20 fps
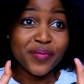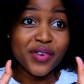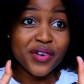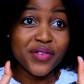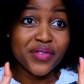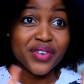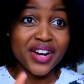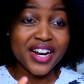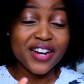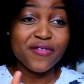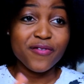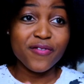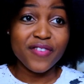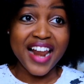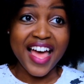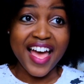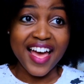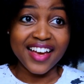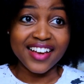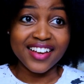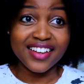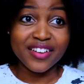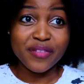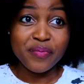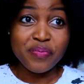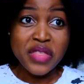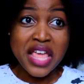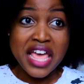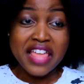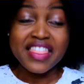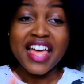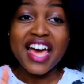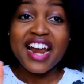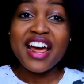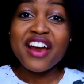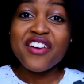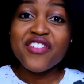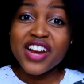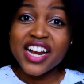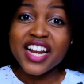red flag that
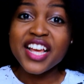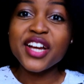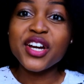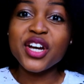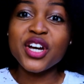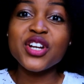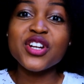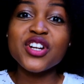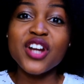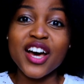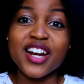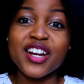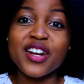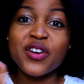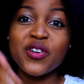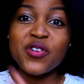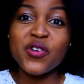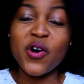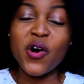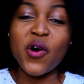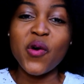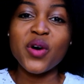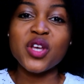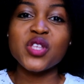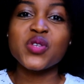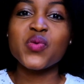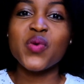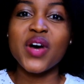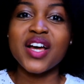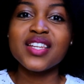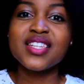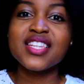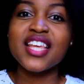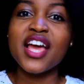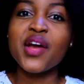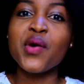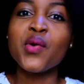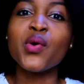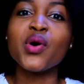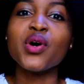I really could not ignore was one
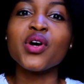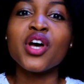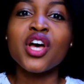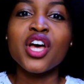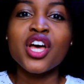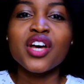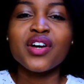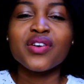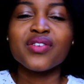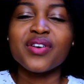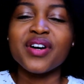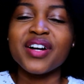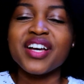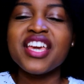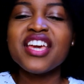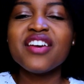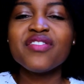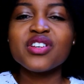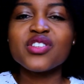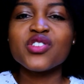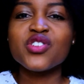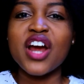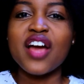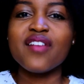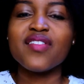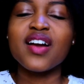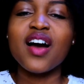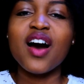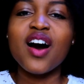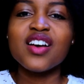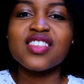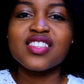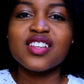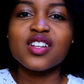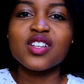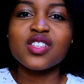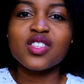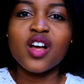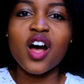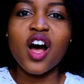day well, he was driving, I was in
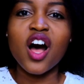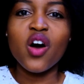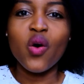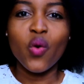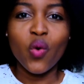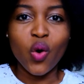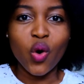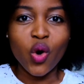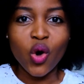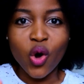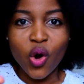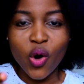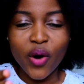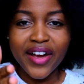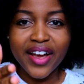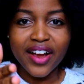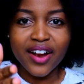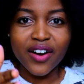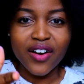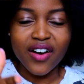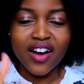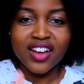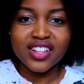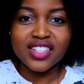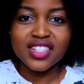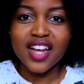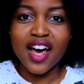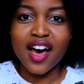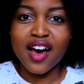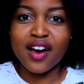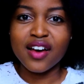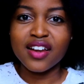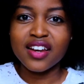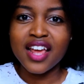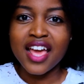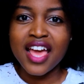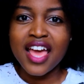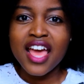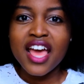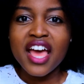his car, we were going around
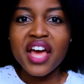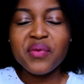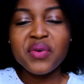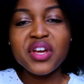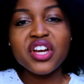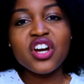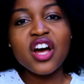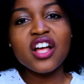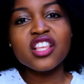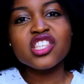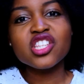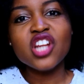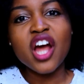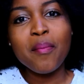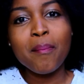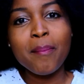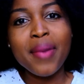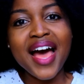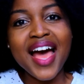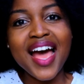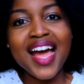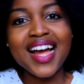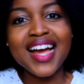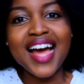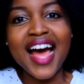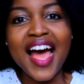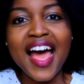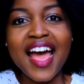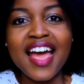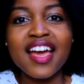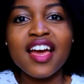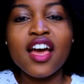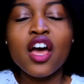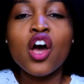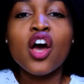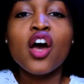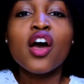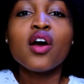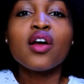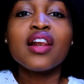town, and we got stopped by a guy,
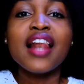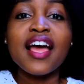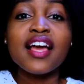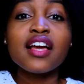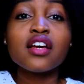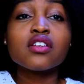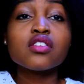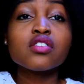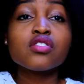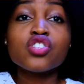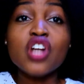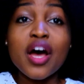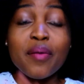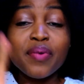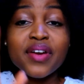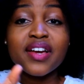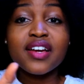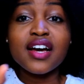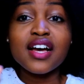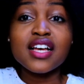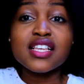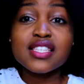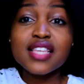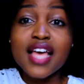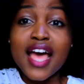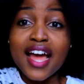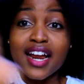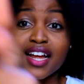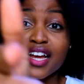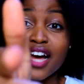like, stopping us at